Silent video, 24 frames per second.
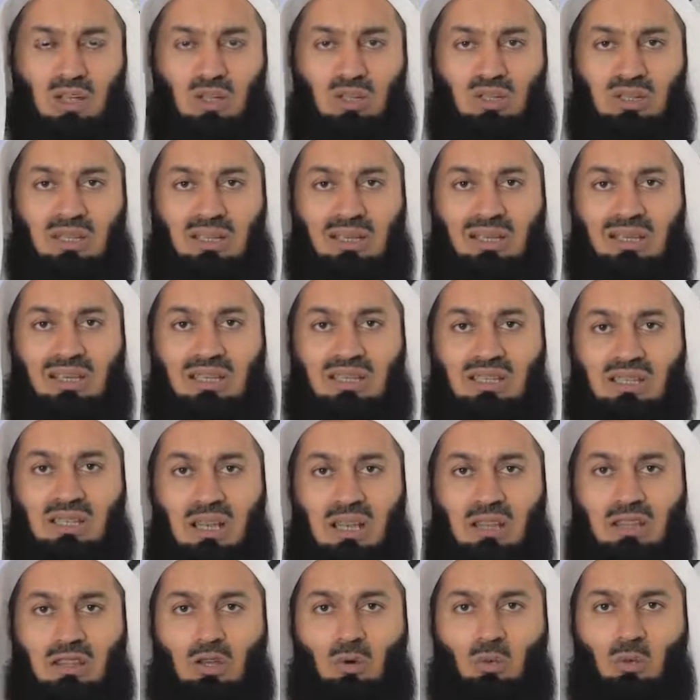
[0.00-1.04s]
she is
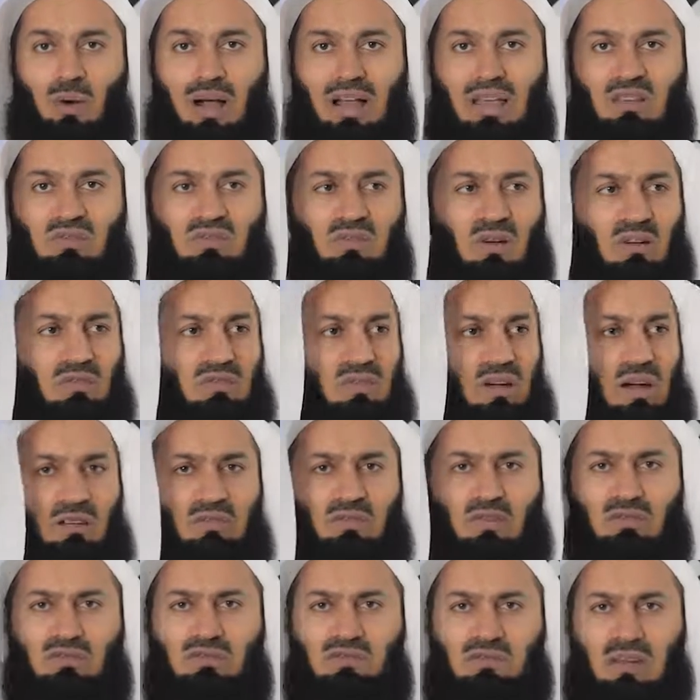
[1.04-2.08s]
the wife of
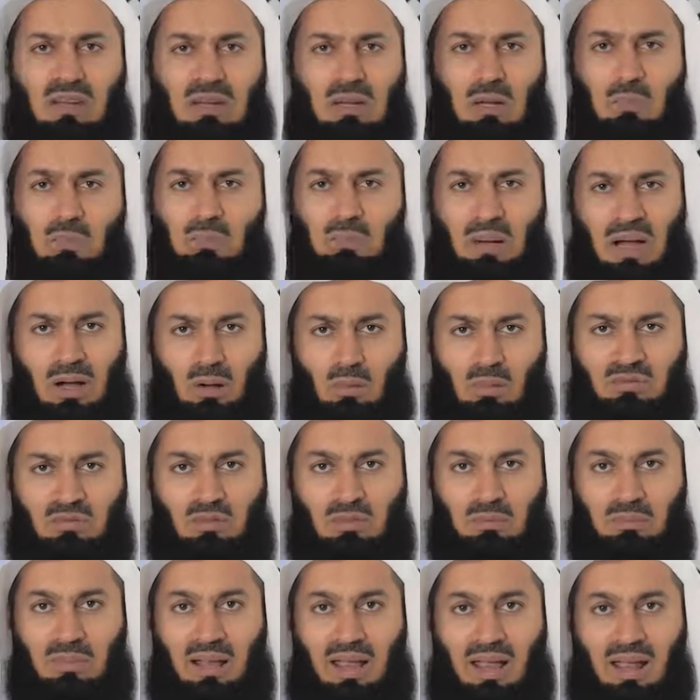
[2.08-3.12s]
a very
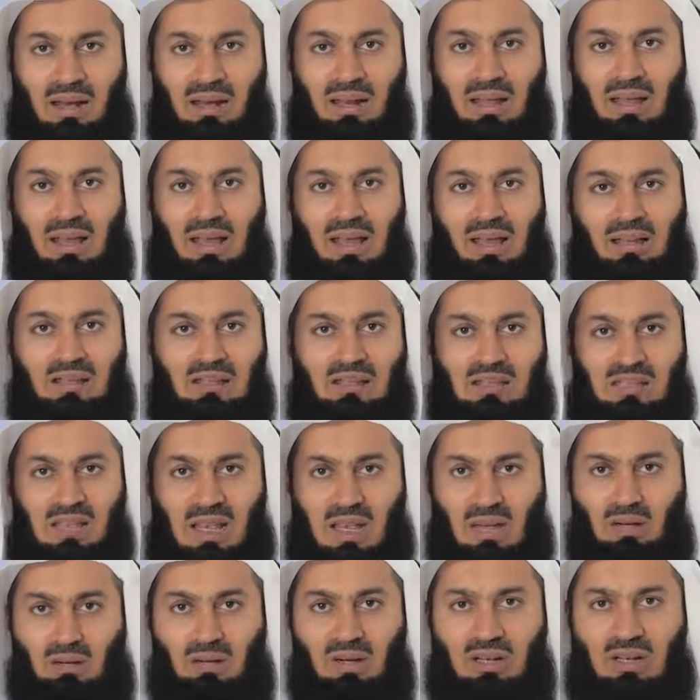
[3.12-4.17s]
powerful man, and
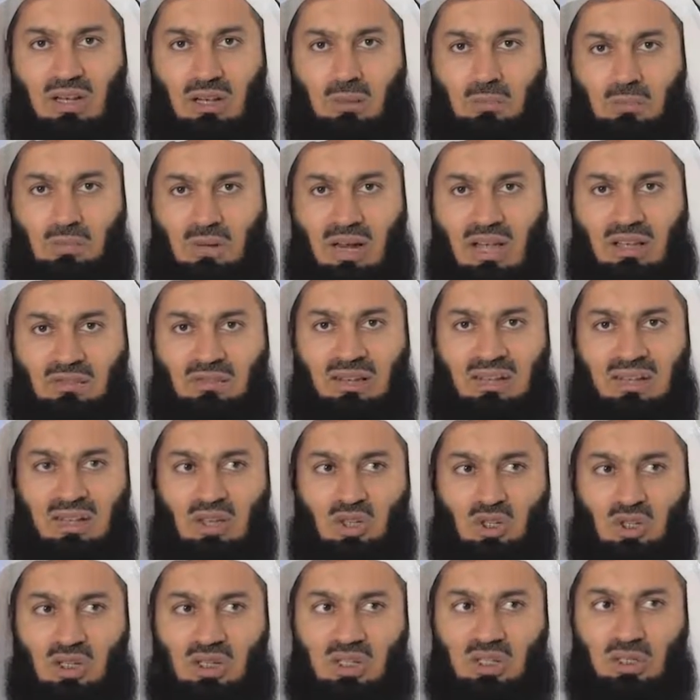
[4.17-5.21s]
secretly,
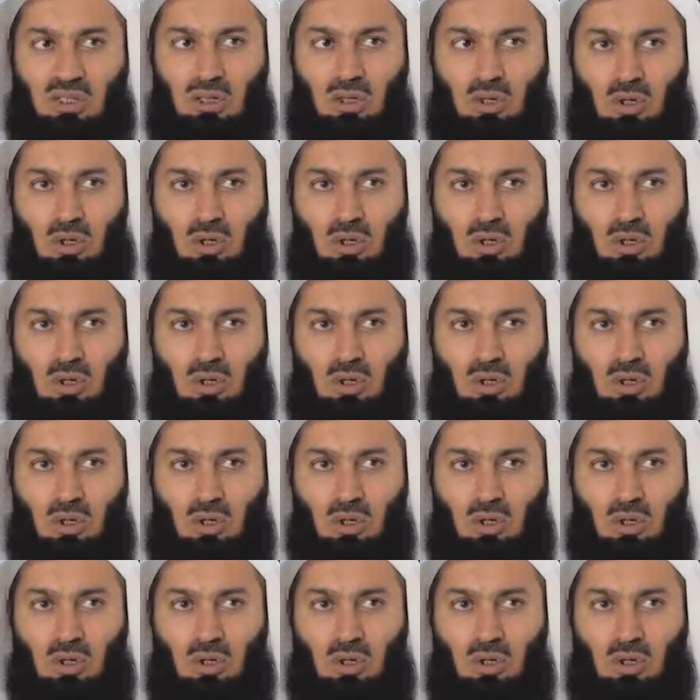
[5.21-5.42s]
privately, she's